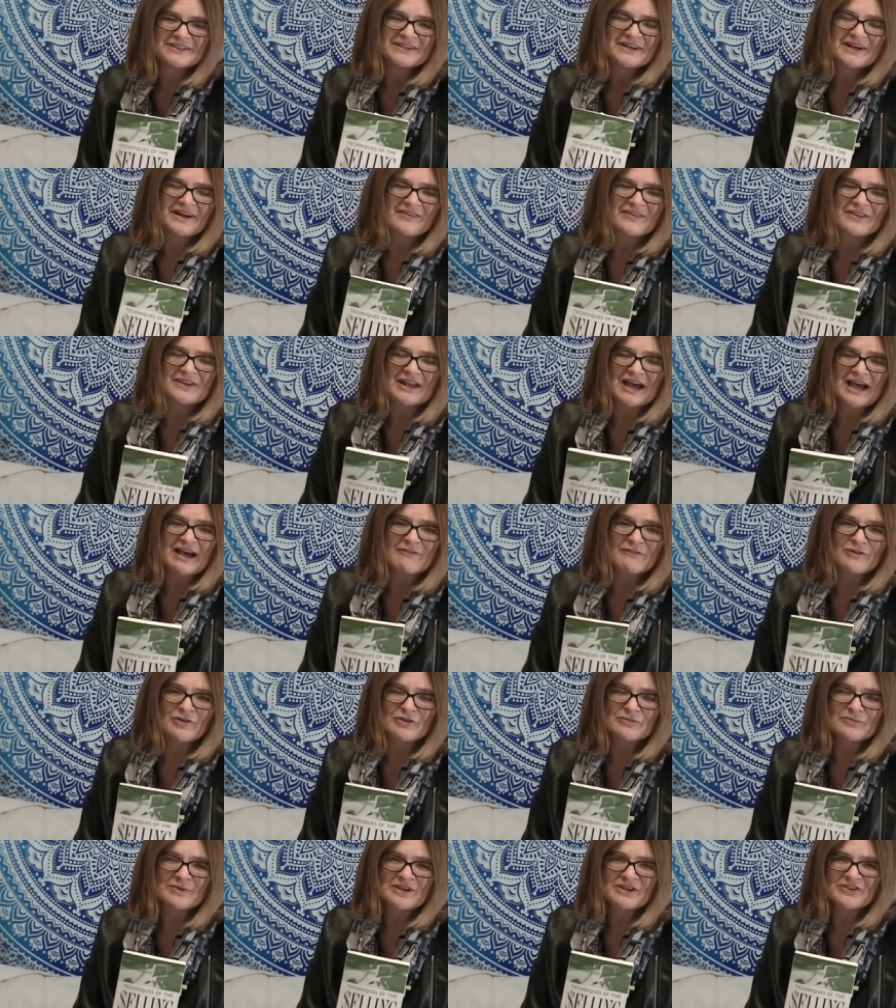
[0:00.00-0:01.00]
all the
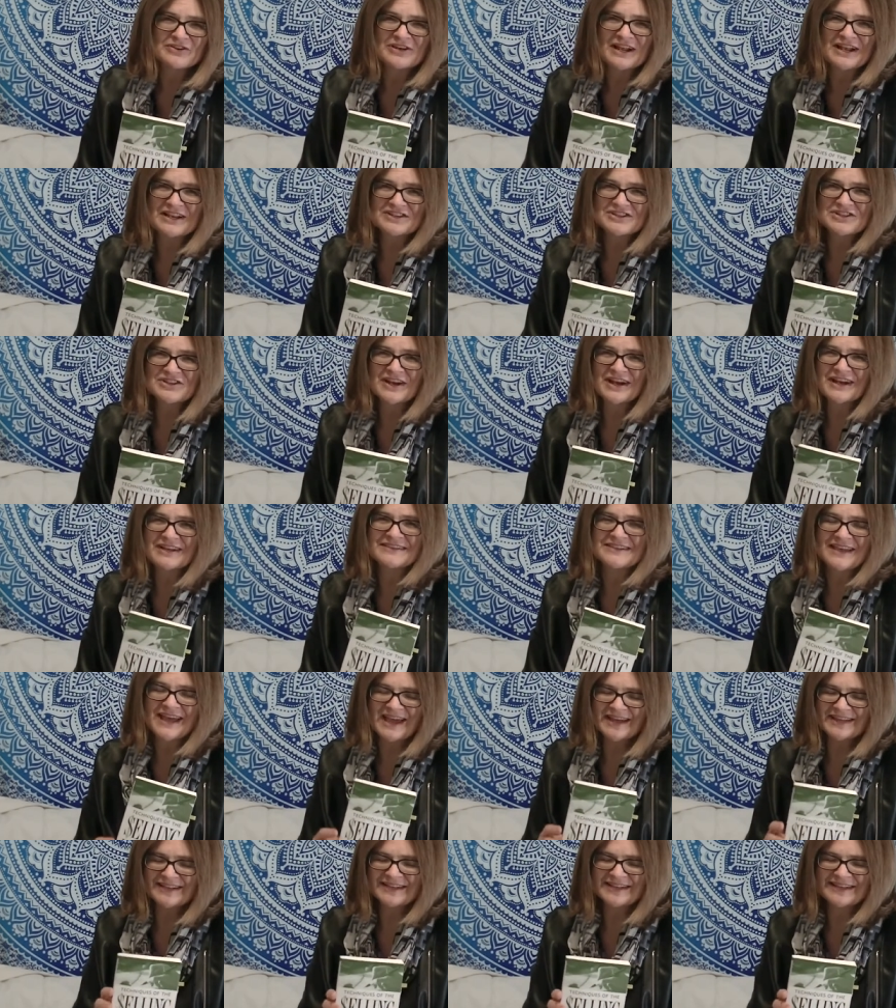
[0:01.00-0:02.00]
novels, but you're not sure
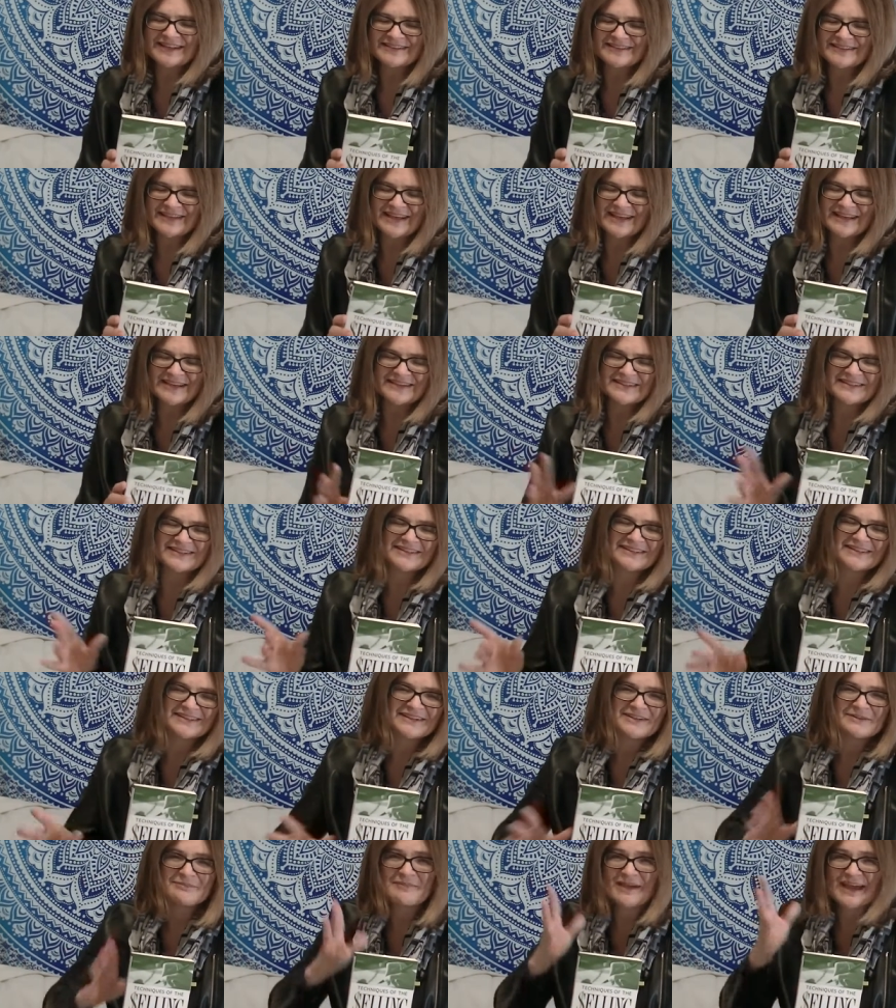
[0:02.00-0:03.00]
exactly. It's like
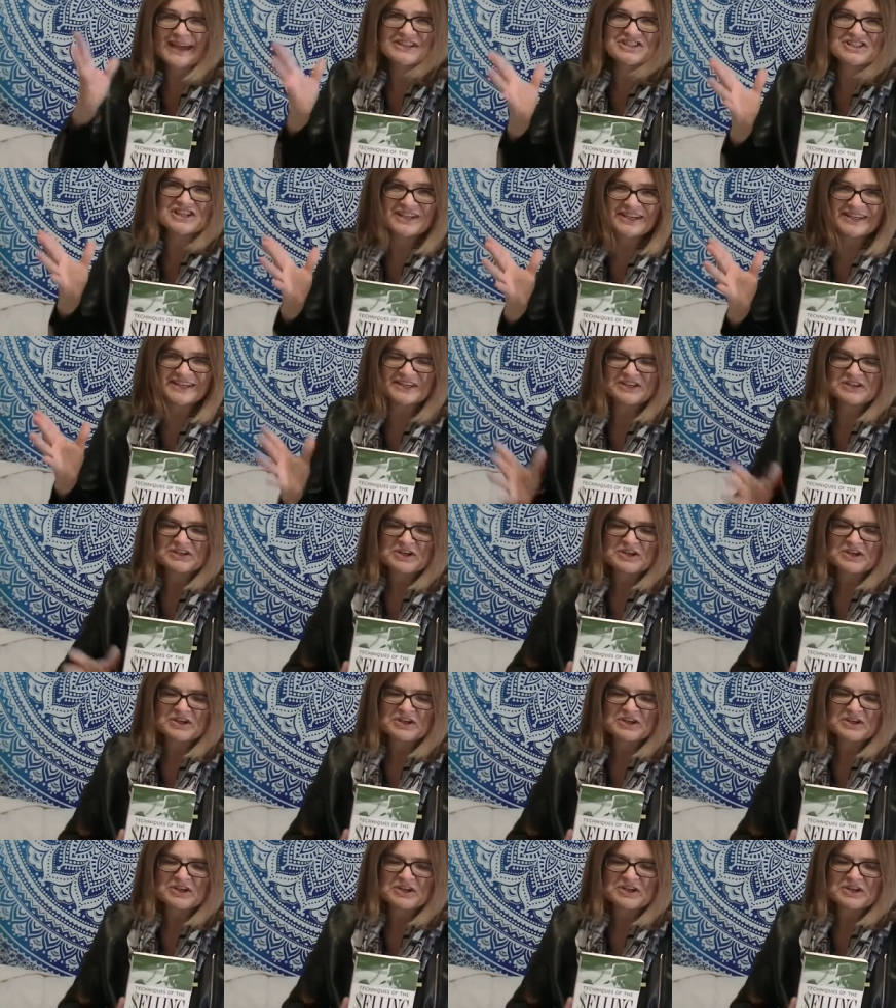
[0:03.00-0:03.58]
magic.